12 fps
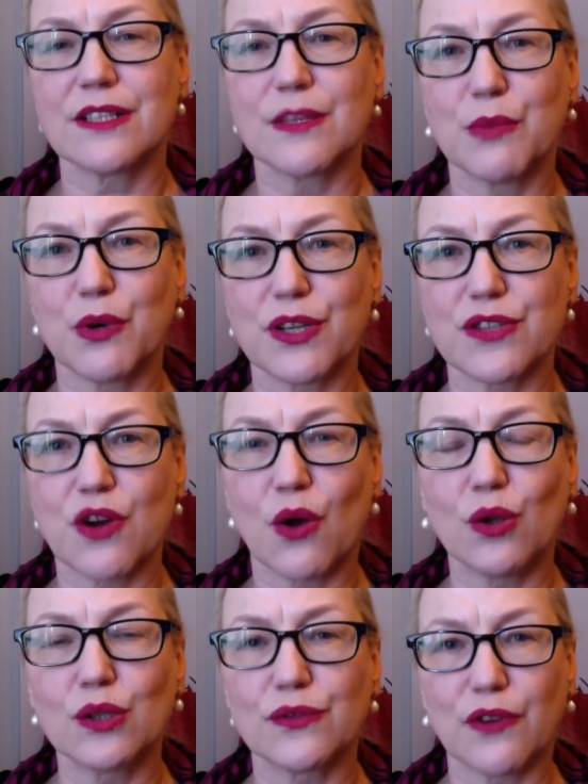The book is
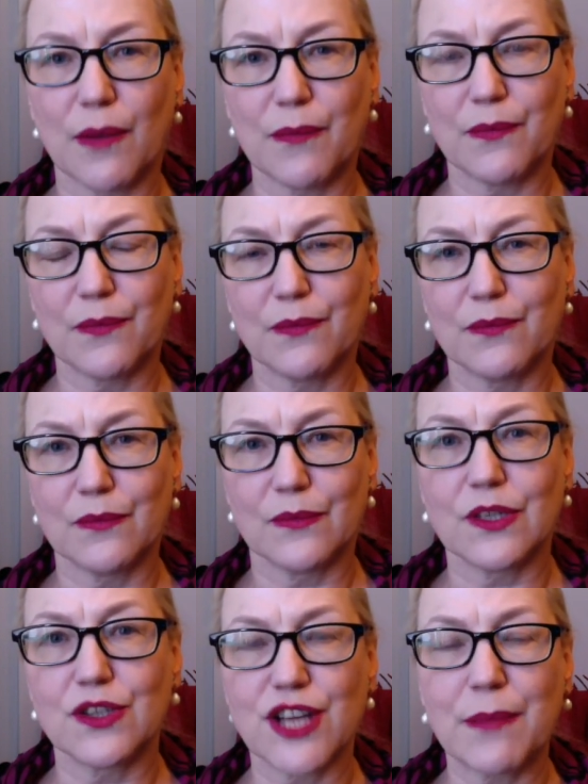told from
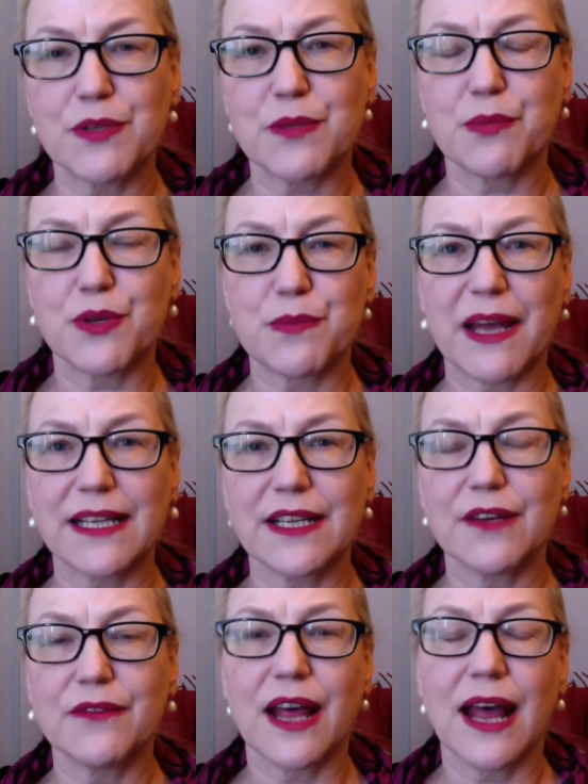Shep's
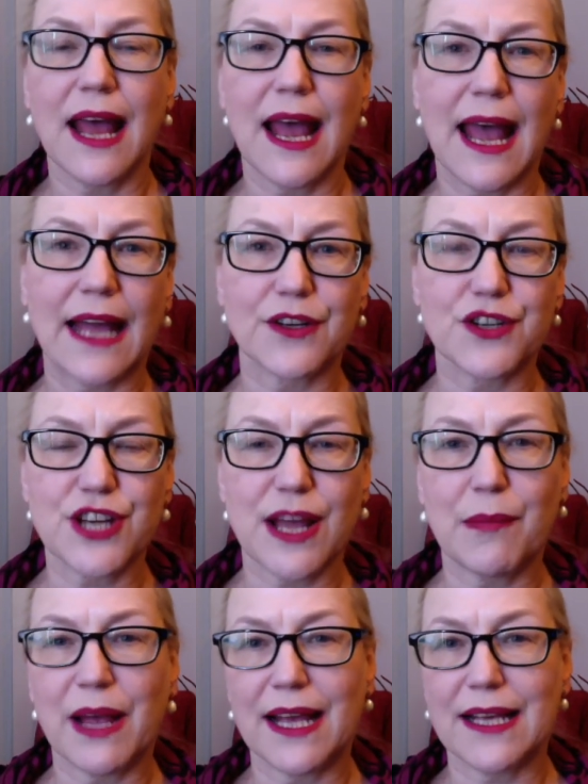perspective, and
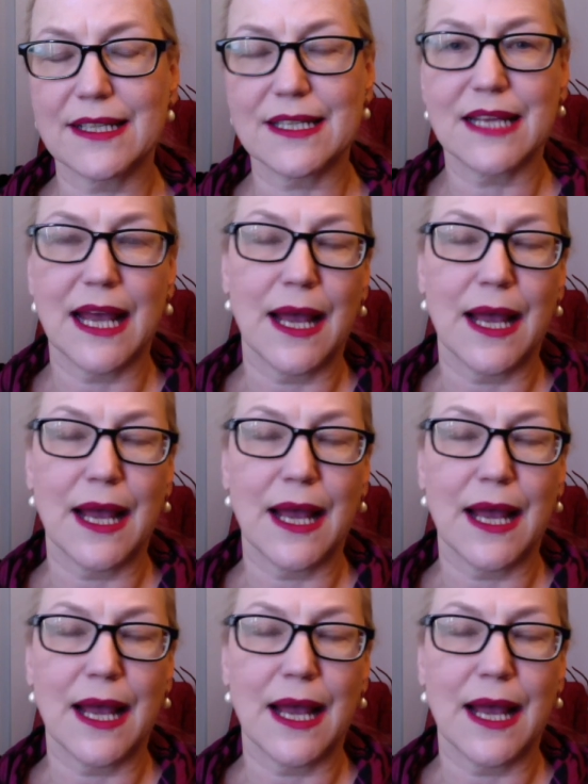Shep has